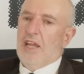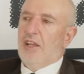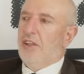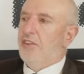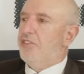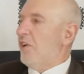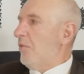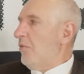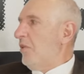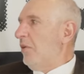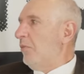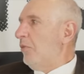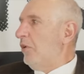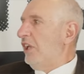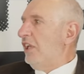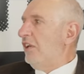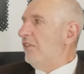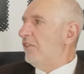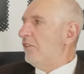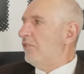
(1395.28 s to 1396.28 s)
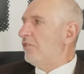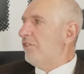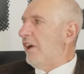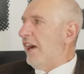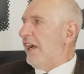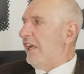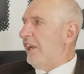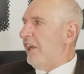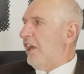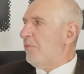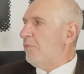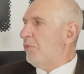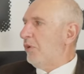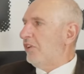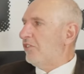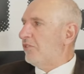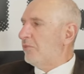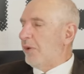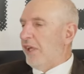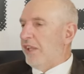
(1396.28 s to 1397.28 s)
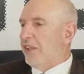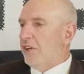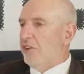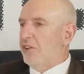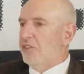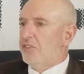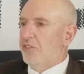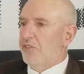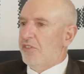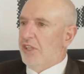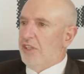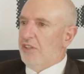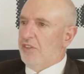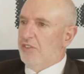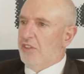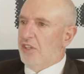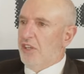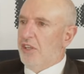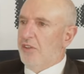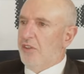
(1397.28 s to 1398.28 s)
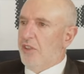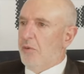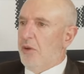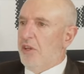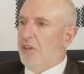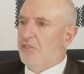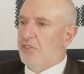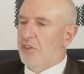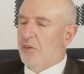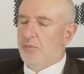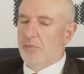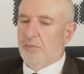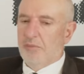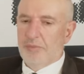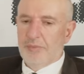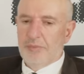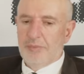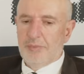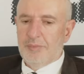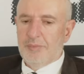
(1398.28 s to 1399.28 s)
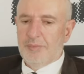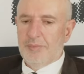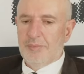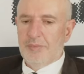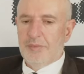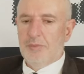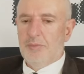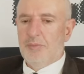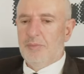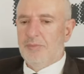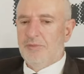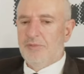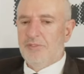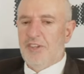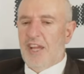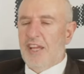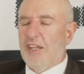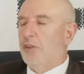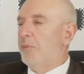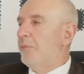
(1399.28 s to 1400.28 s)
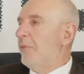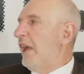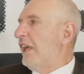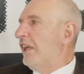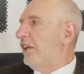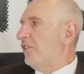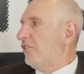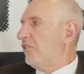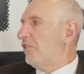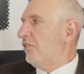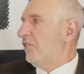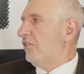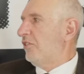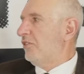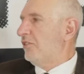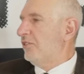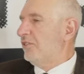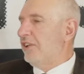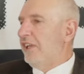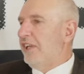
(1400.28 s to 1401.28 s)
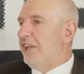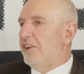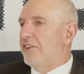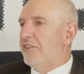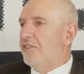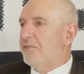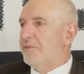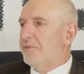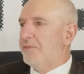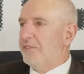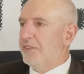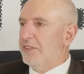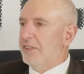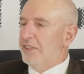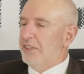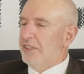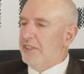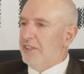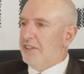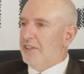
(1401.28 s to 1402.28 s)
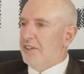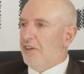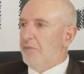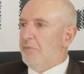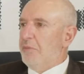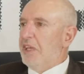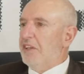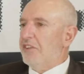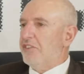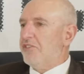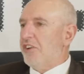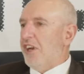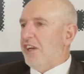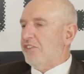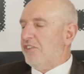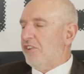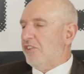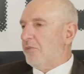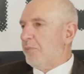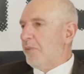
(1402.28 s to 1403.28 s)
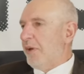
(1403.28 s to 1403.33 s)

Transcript: Some of them were even fired upwards by the looks of things. They went from failed mayors to leader of bigger structures.